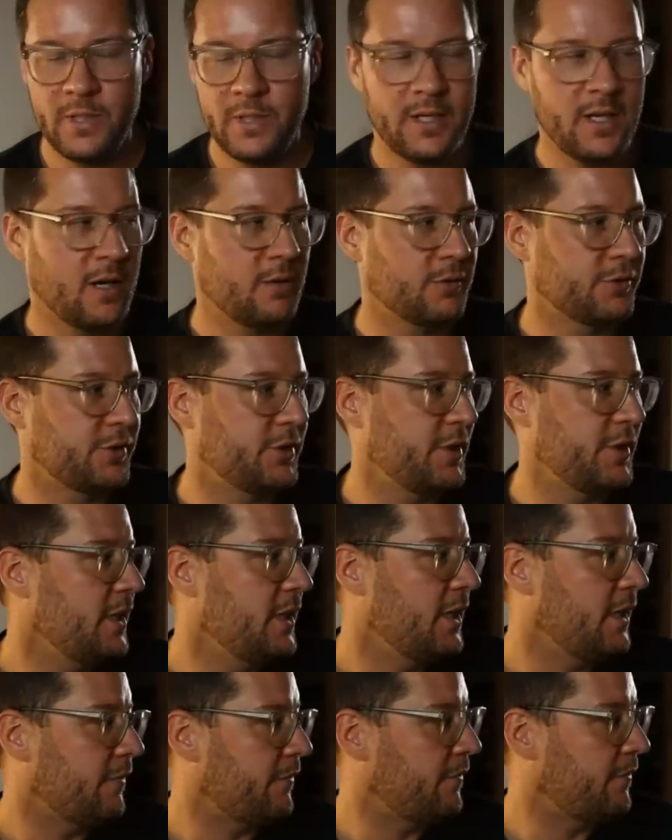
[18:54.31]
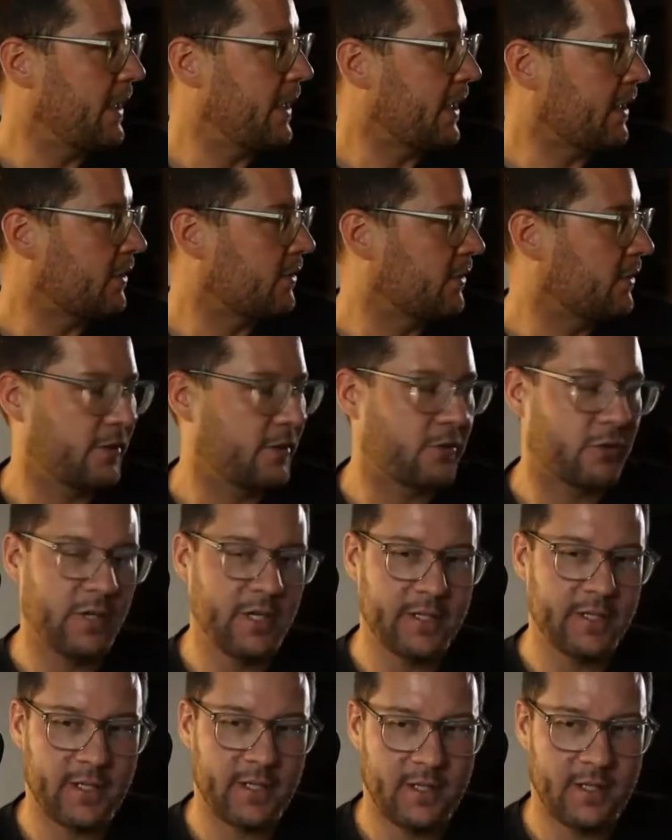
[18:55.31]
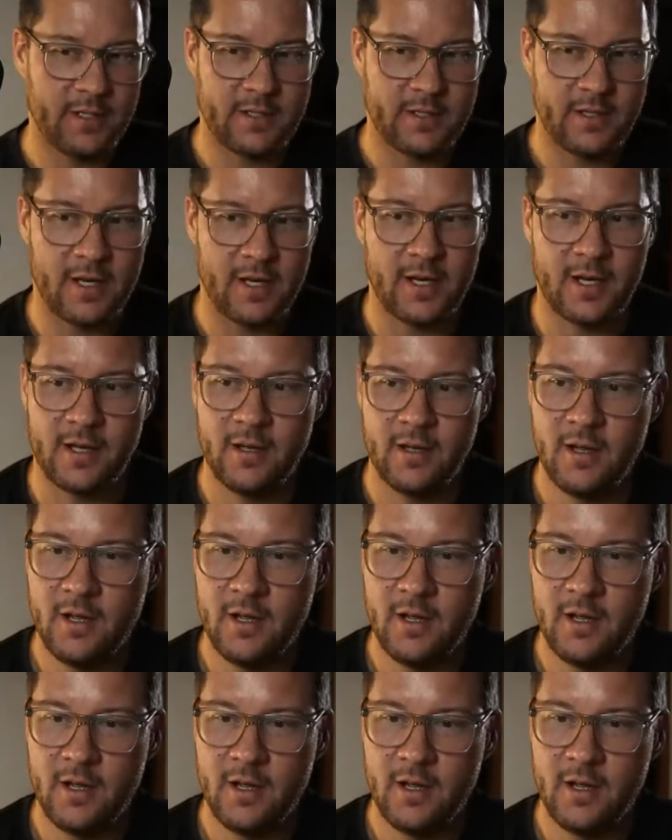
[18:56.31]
now see if Pekko increases the